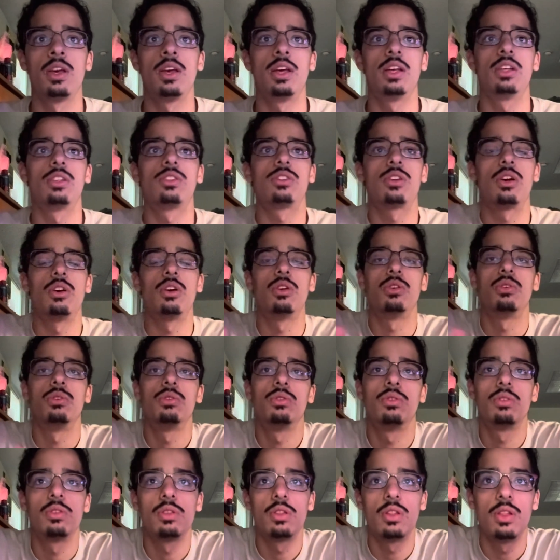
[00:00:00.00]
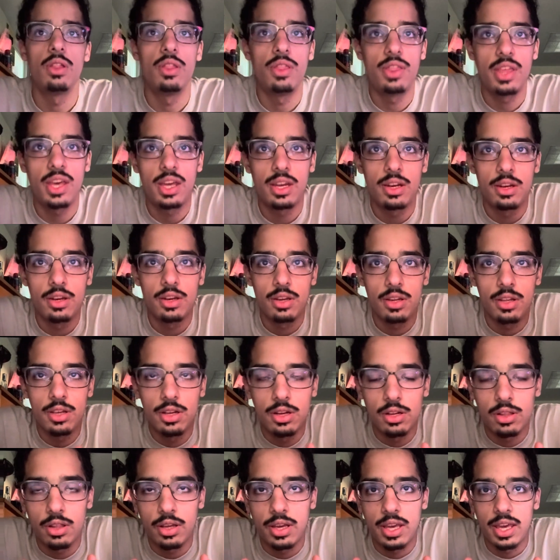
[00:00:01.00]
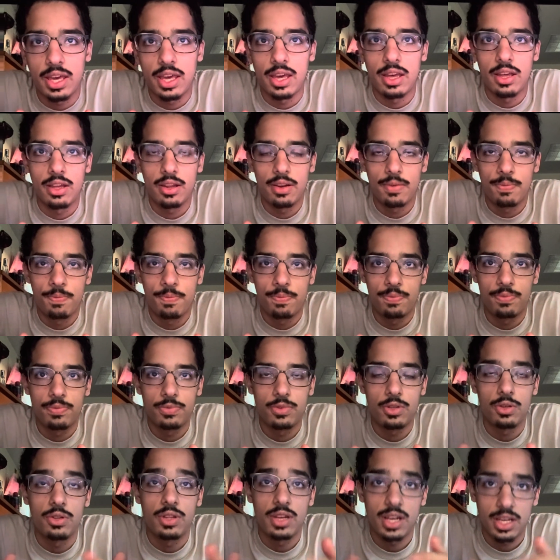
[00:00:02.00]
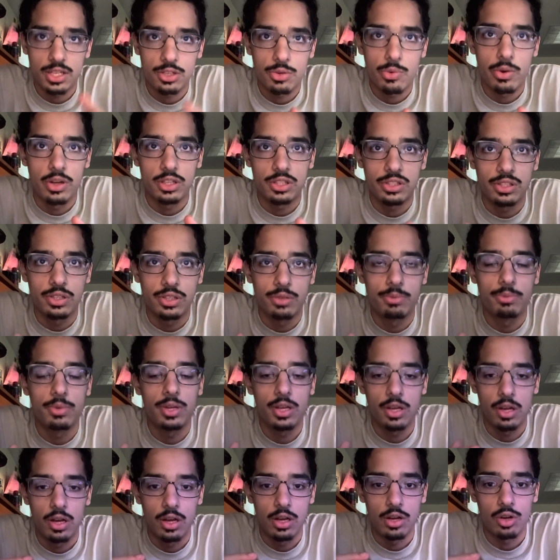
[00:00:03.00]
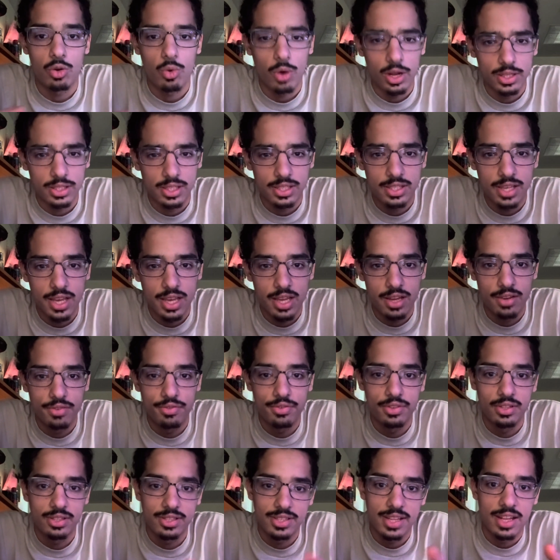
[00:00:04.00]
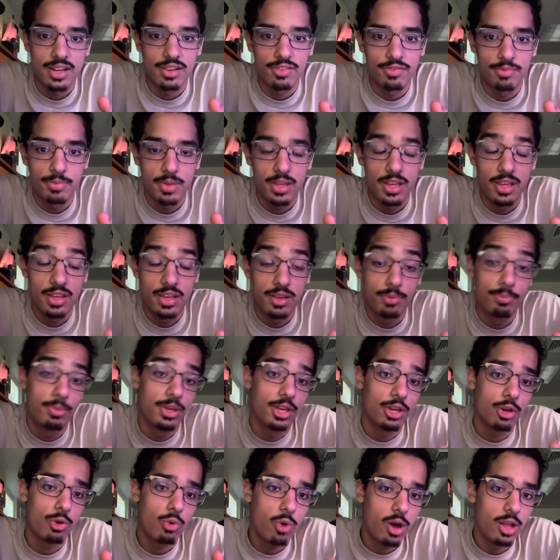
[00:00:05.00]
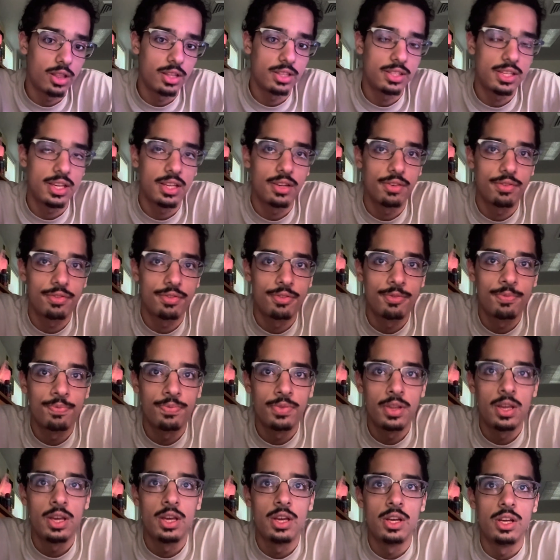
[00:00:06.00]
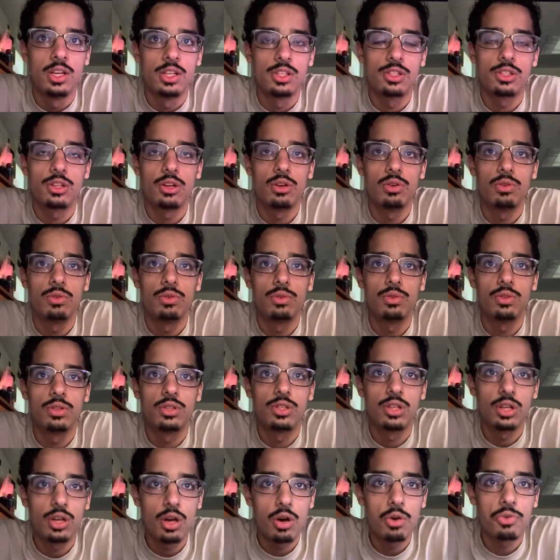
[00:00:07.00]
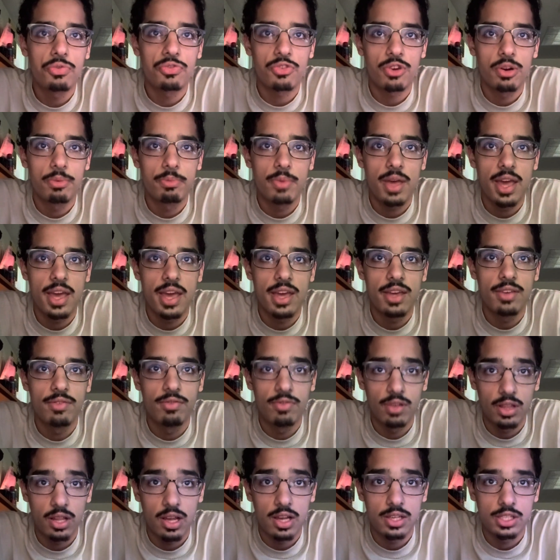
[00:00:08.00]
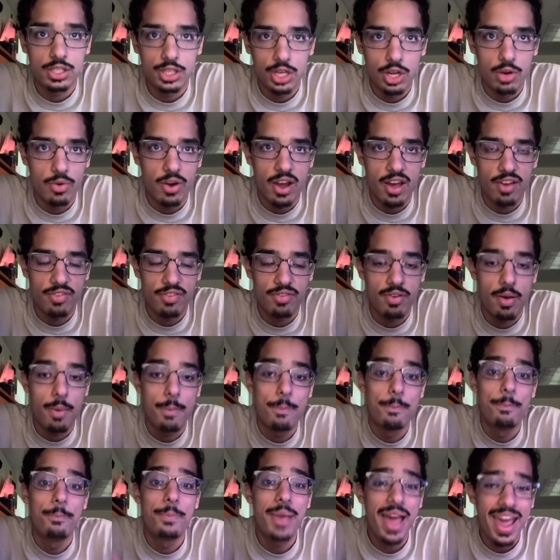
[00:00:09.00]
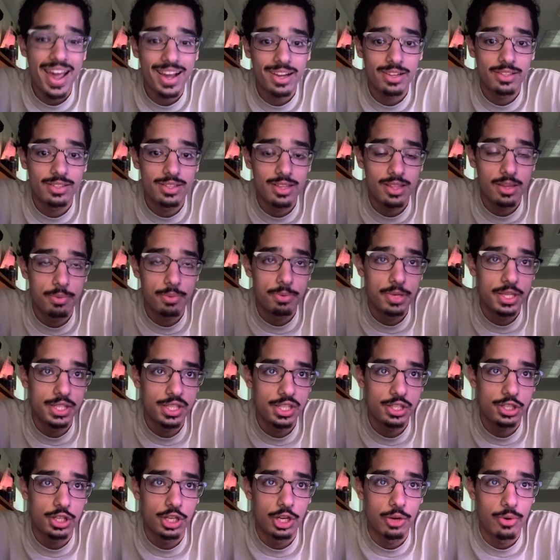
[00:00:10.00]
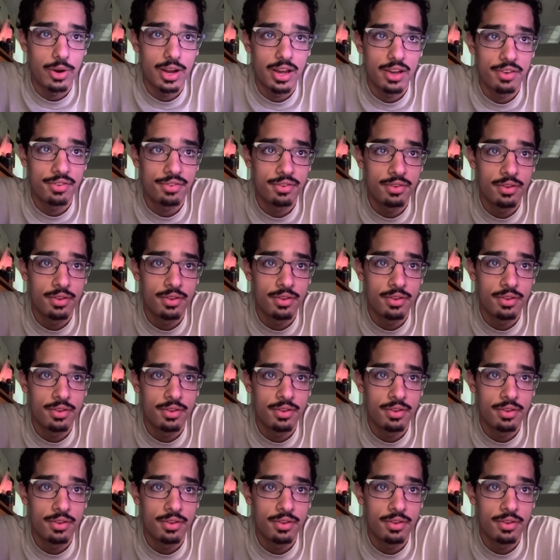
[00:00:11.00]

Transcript: So then you're looking at, so the next question will be quantitative instead of it being qualitative. So to go from a velocity graph back to the position graph,